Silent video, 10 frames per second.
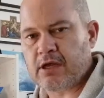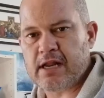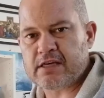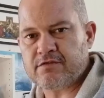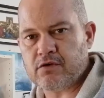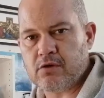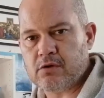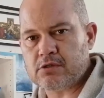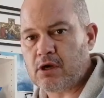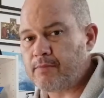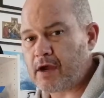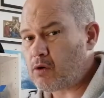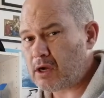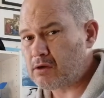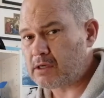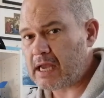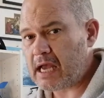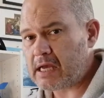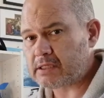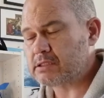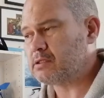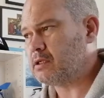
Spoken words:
they'll last for a long time. They're quite good cars,